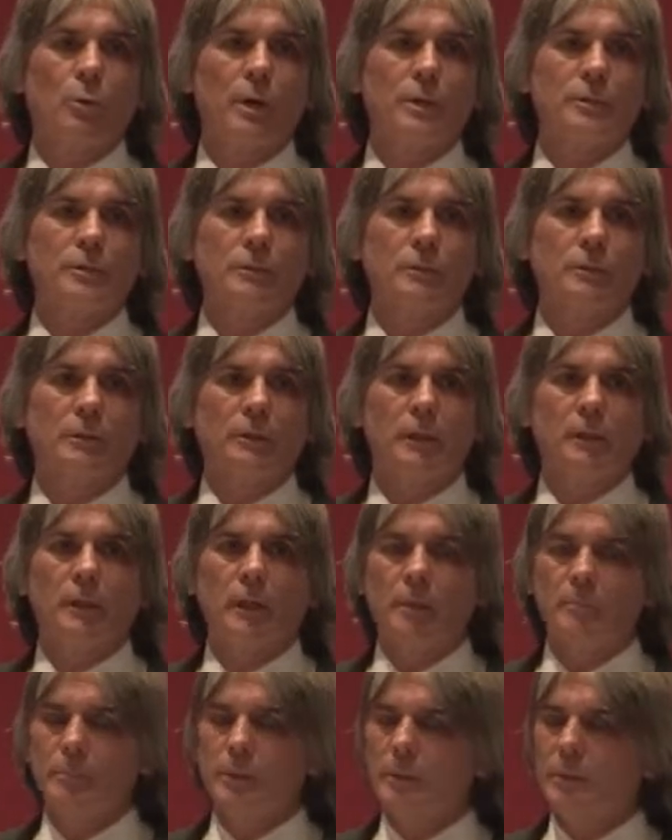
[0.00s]
question
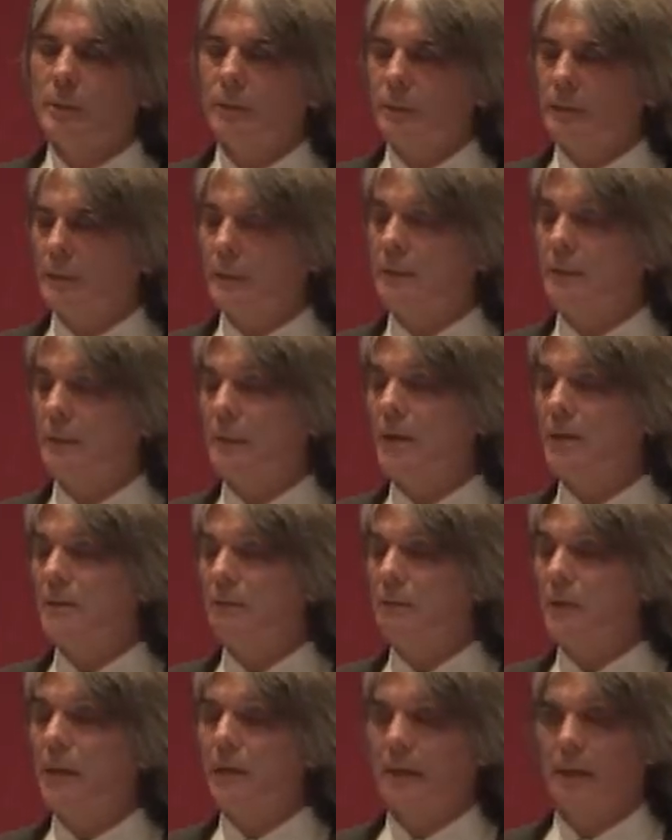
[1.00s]
a bill, it's kind
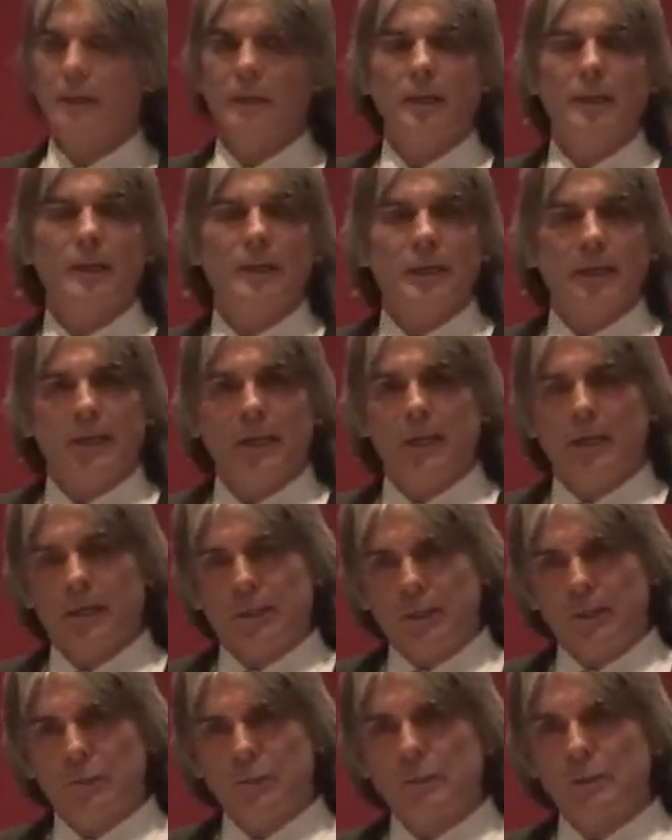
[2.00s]
of like
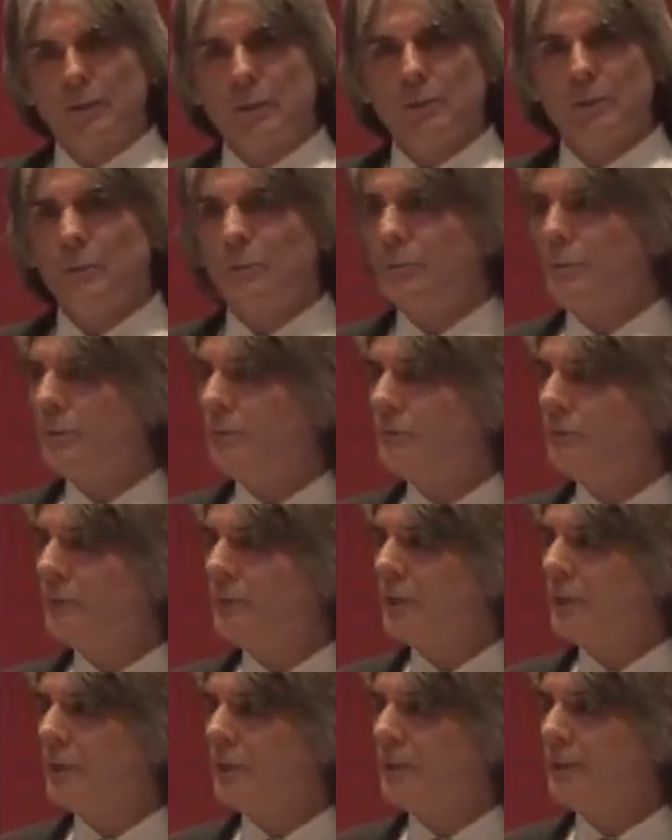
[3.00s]
accusing you
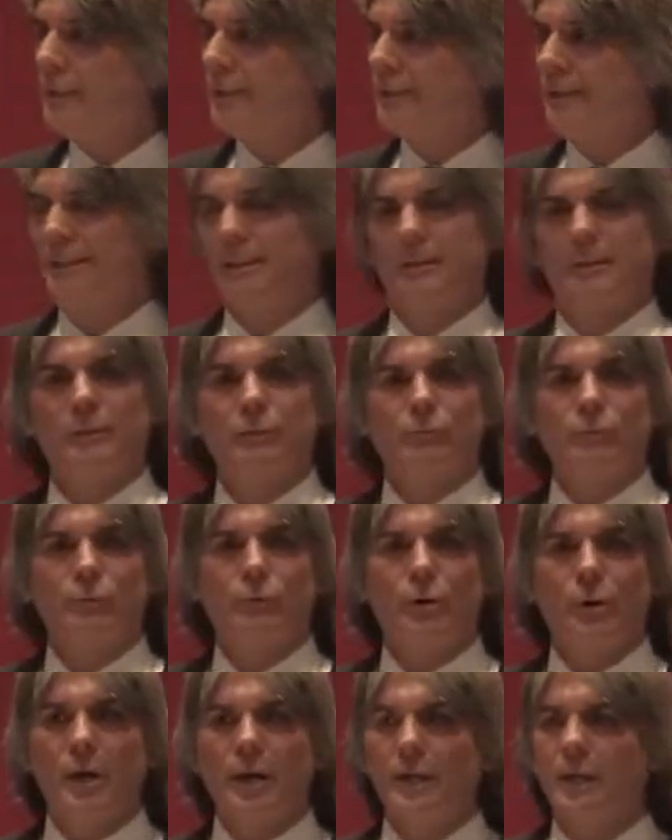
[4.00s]
of
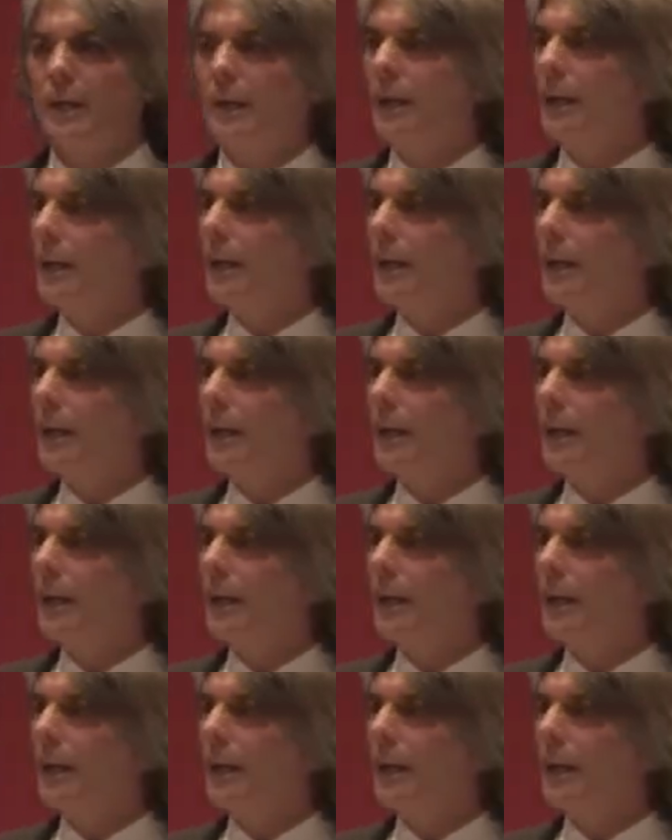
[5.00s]
fraud.